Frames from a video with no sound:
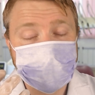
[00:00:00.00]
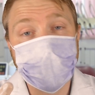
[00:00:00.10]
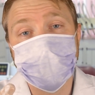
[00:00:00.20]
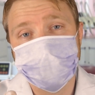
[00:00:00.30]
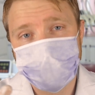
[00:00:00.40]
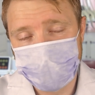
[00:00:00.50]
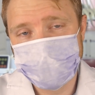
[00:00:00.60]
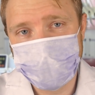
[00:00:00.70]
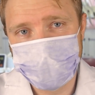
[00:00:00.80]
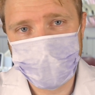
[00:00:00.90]
yeah,
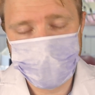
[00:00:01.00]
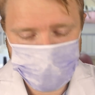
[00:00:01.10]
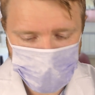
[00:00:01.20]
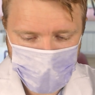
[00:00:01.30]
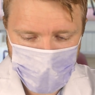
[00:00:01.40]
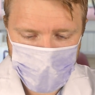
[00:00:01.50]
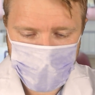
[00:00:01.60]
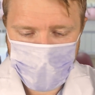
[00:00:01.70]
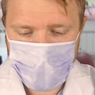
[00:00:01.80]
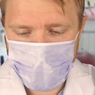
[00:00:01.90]
exactly.
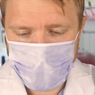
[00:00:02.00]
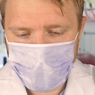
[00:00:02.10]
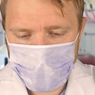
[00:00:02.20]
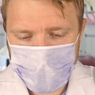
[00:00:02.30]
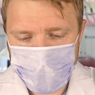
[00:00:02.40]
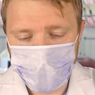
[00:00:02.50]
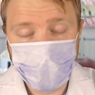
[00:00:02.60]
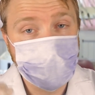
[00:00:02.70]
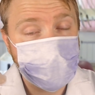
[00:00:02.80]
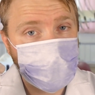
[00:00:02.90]
And
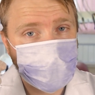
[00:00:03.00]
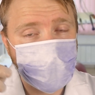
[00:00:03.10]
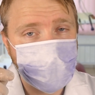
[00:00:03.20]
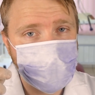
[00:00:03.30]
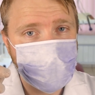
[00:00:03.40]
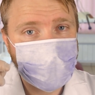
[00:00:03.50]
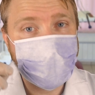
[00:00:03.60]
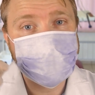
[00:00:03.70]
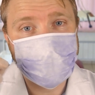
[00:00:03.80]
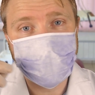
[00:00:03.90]
when the toothbrush
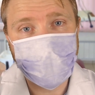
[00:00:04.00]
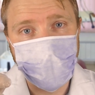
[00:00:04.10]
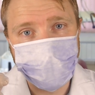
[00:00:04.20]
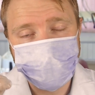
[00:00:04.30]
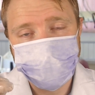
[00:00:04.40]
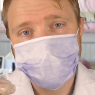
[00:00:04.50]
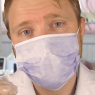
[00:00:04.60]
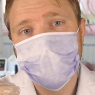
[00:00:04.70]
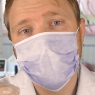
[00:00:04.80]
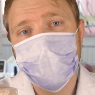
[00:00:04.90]
gets to the
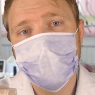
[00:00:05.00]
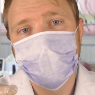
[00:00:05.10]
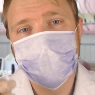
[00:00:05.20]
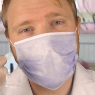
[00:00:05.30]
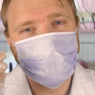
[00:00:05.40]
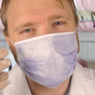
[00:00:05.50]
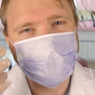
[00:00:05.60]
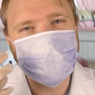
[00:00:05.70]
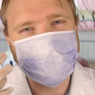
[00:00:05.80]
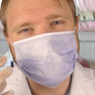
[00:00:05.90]

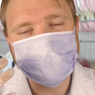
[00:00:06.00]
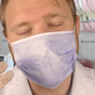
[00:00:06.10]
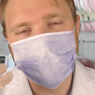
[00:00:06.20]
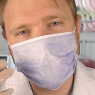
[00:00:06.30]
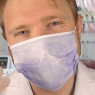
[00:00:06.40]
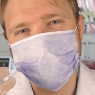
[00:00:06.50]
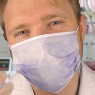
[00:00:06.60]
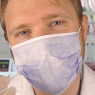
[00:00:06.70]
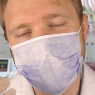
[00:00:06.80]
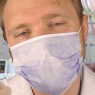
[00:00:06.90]
gum's irritated now that it's
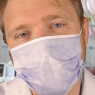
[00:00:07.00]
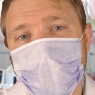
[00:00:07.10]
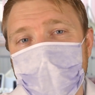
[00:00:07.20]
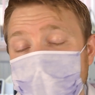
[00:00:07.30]
inflamed,